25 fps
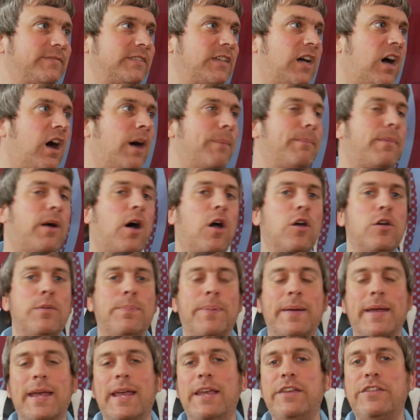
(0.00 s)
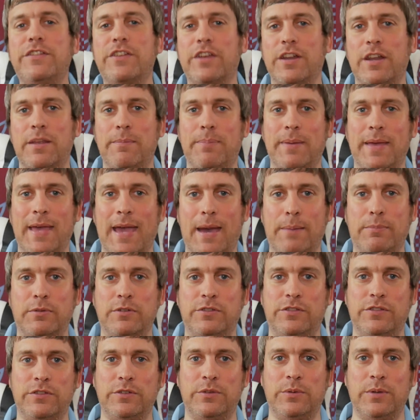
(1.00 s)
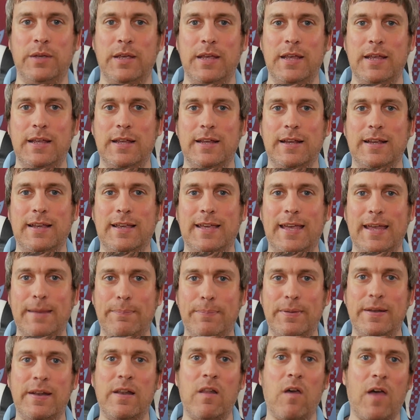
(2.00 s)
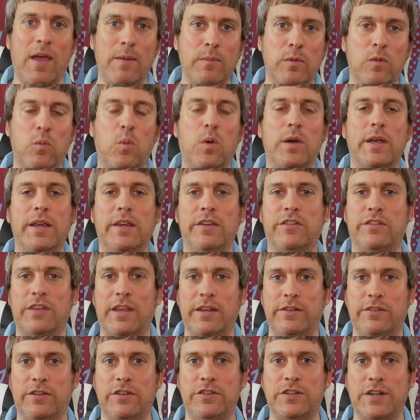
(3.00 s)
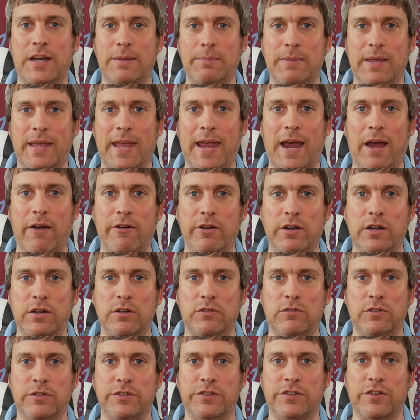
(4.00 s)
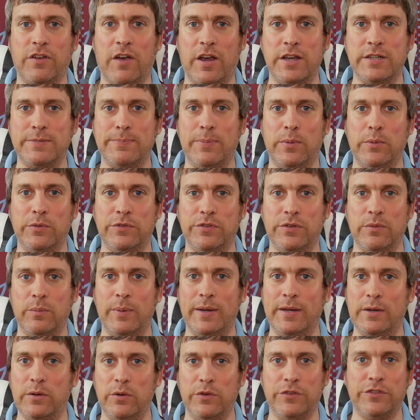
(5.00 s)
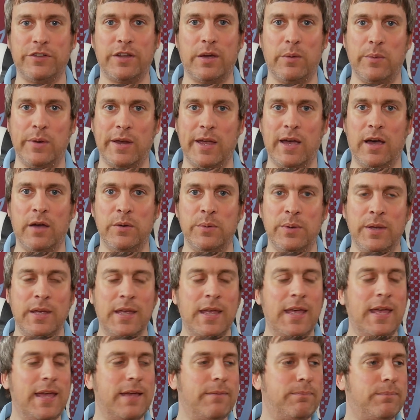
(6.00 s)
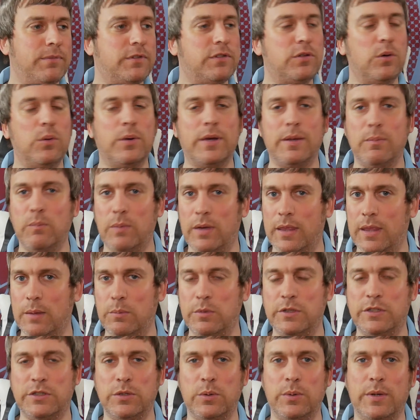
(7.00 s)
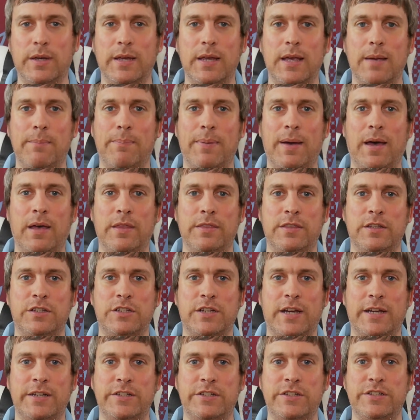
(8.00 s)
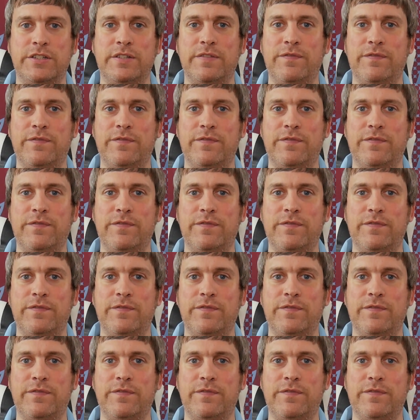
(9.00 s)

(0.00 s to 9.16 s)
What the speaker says: I'm hoping he's going to be able to keep in line with what he said to Jamie Carragher on Sky Sports a week or so ago, when they were talking about the changes to